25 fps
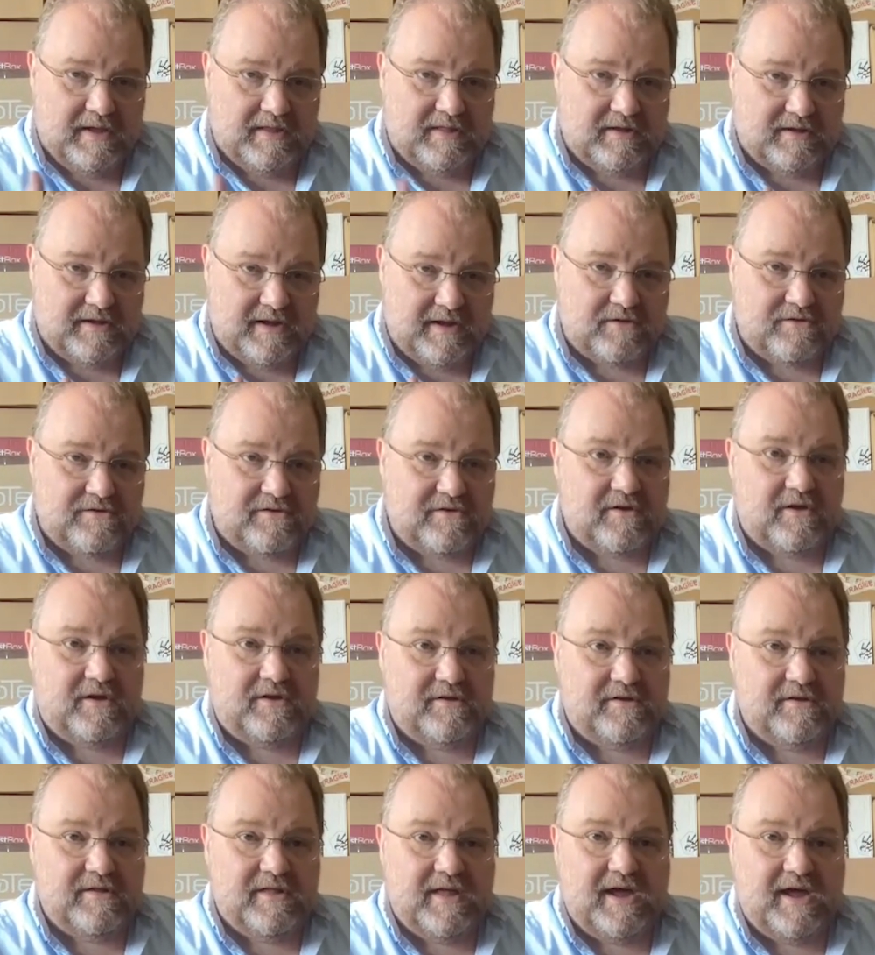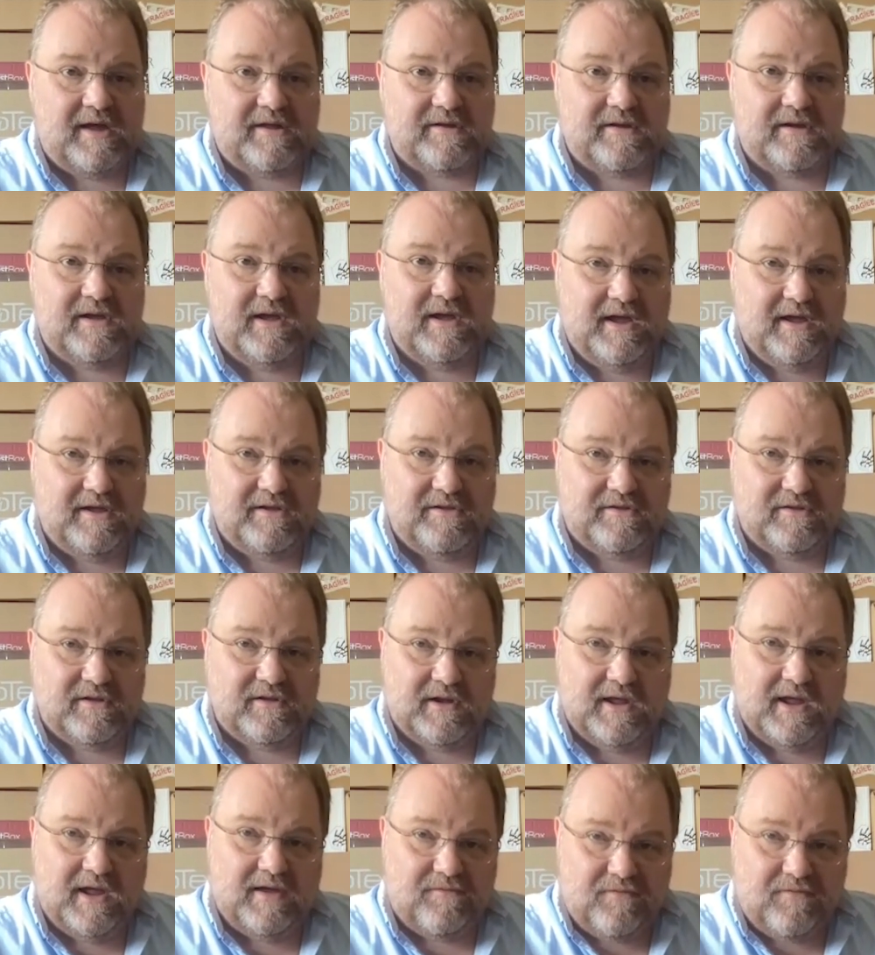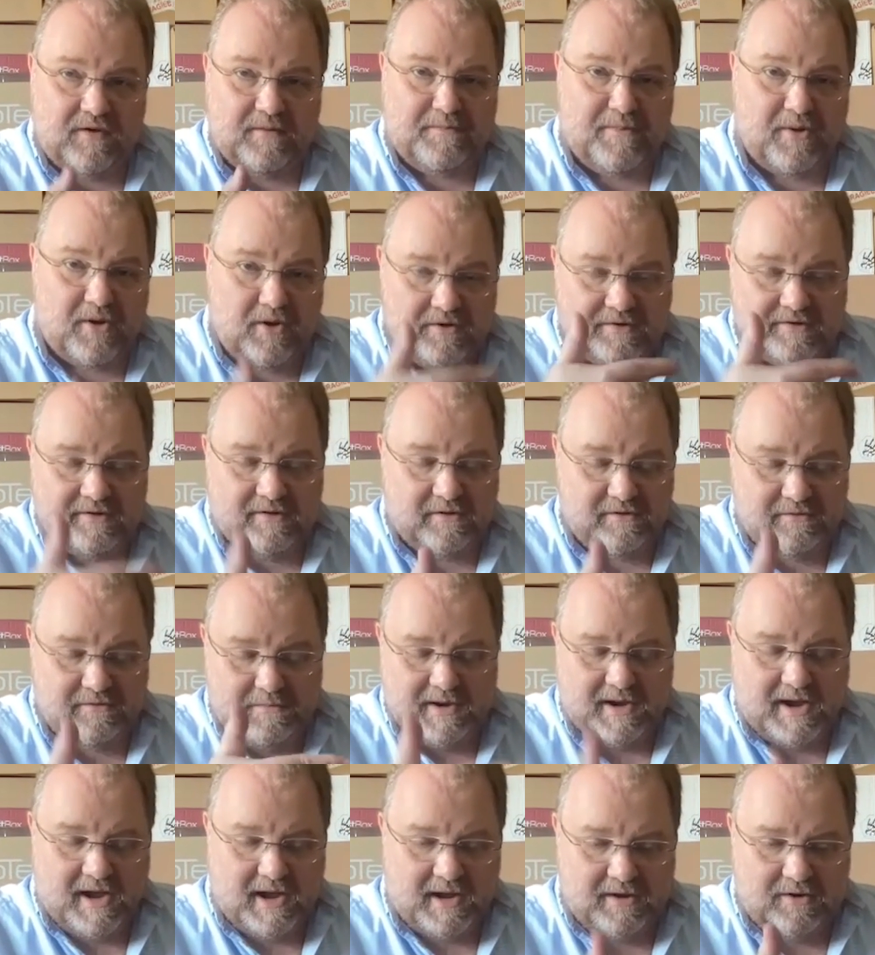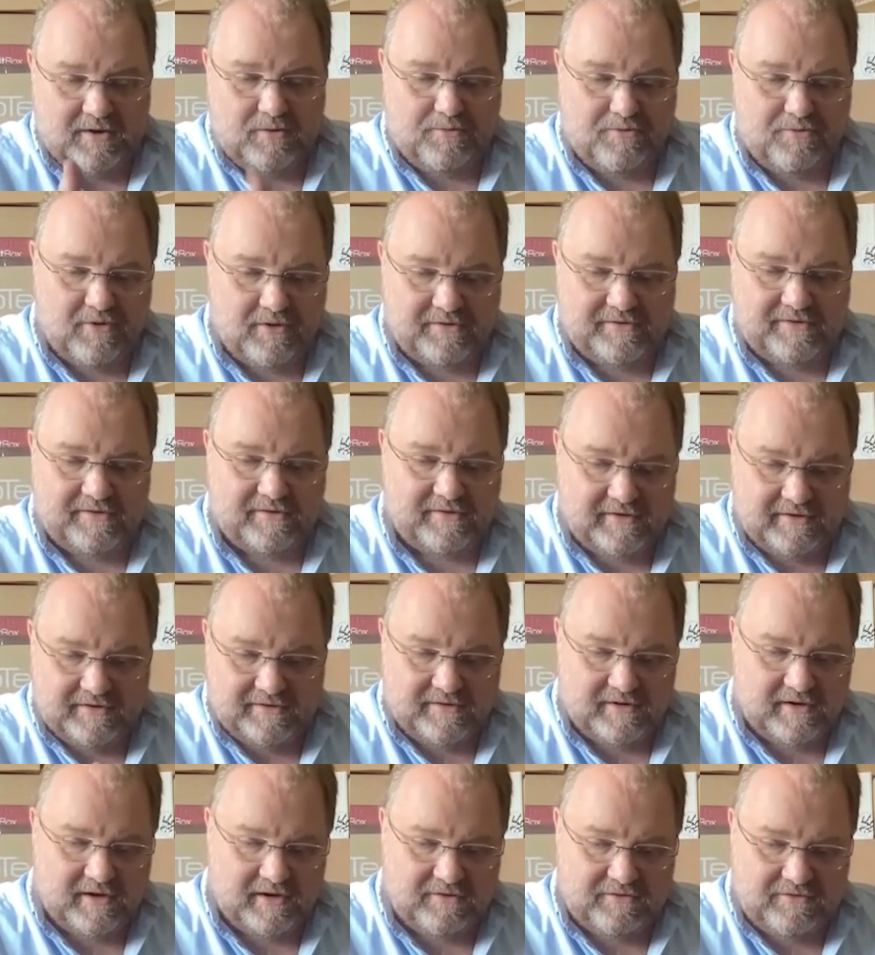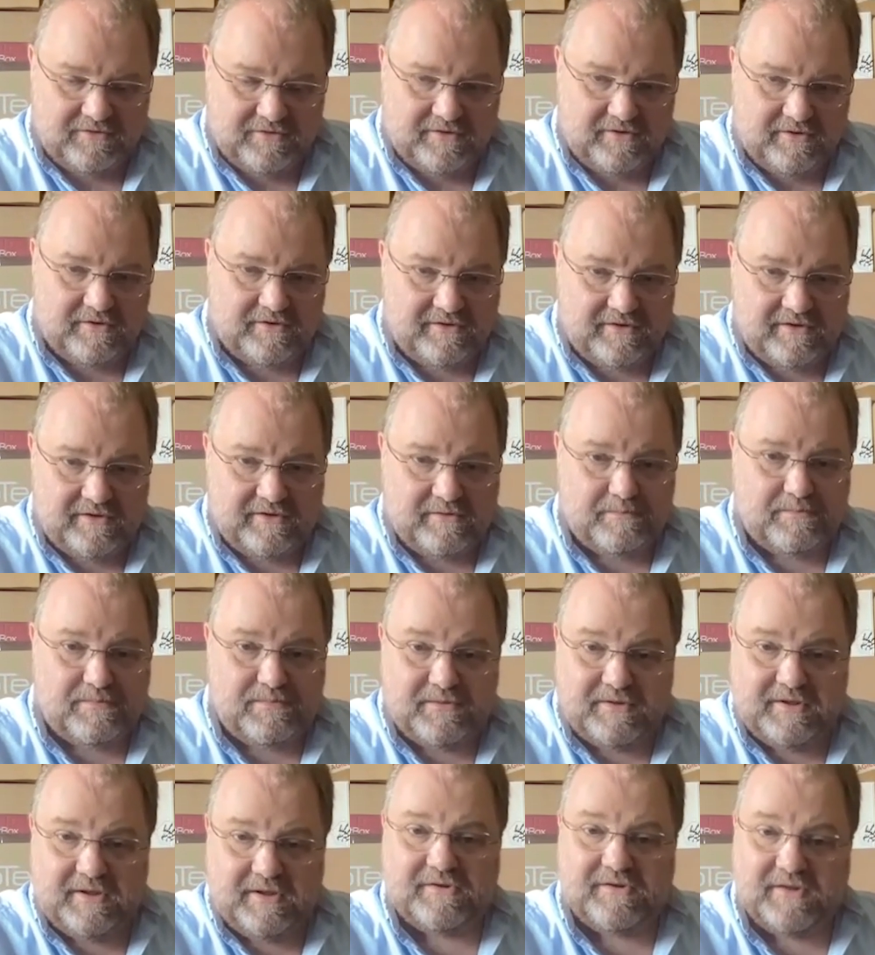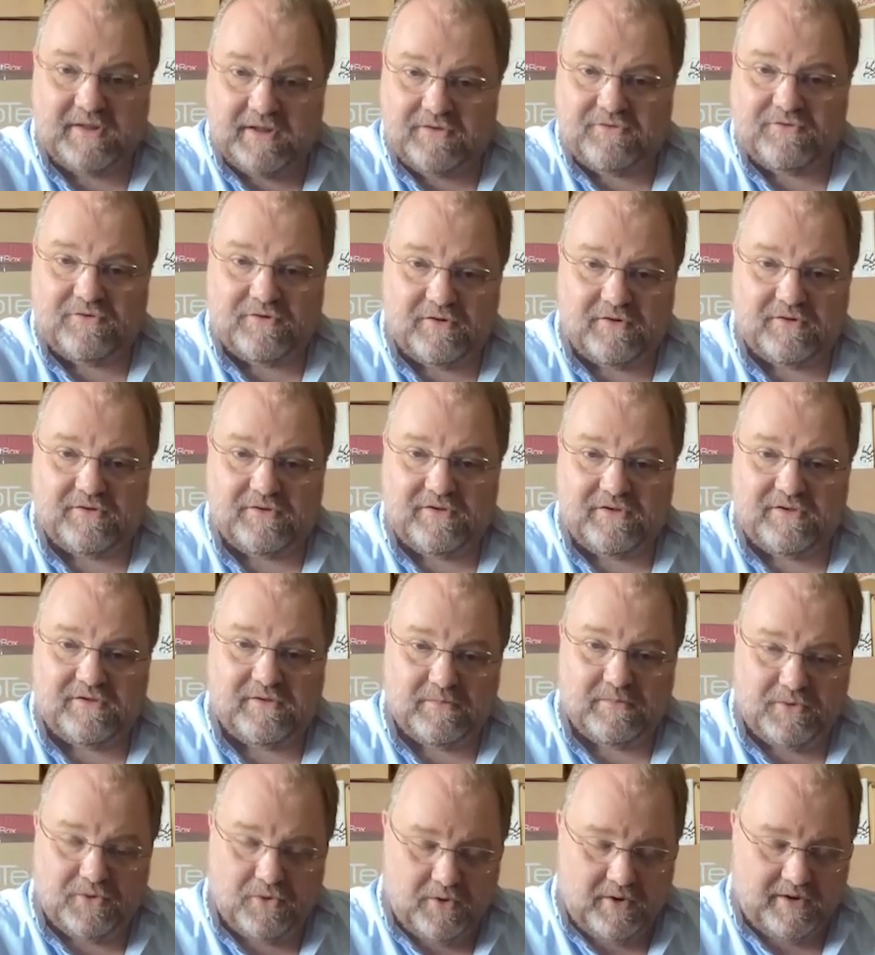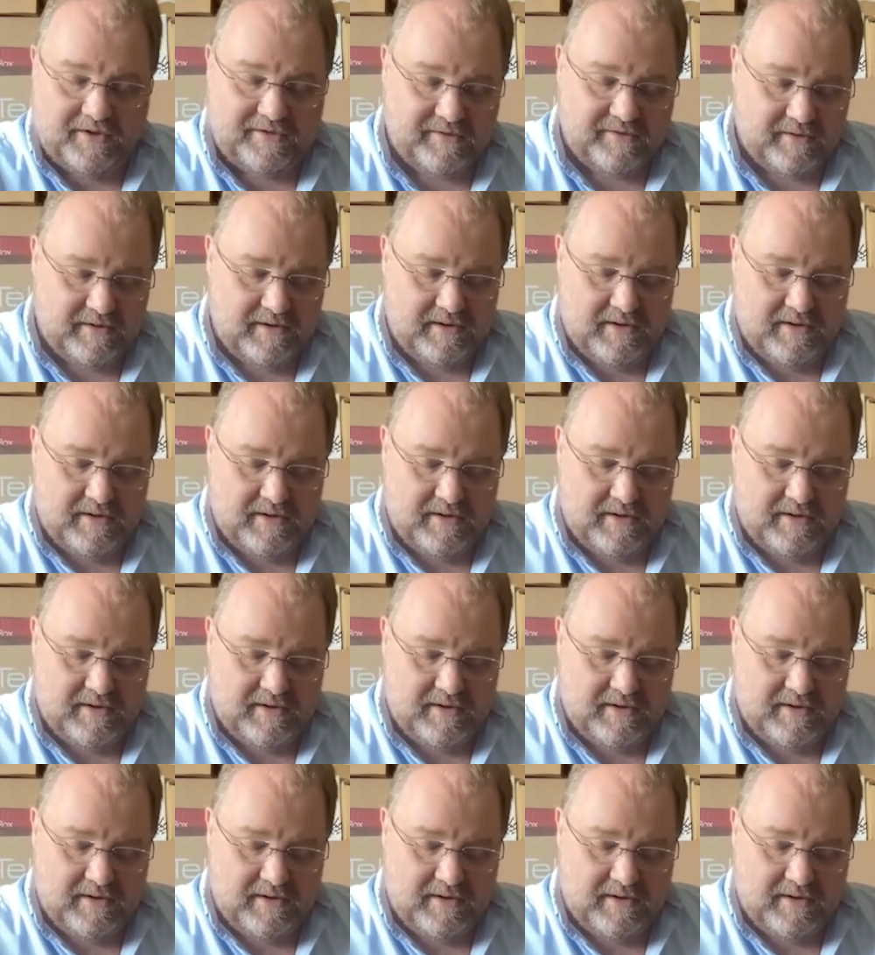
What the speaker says: The downside to that is that every part of those mechanical processes potentially introduces some noise.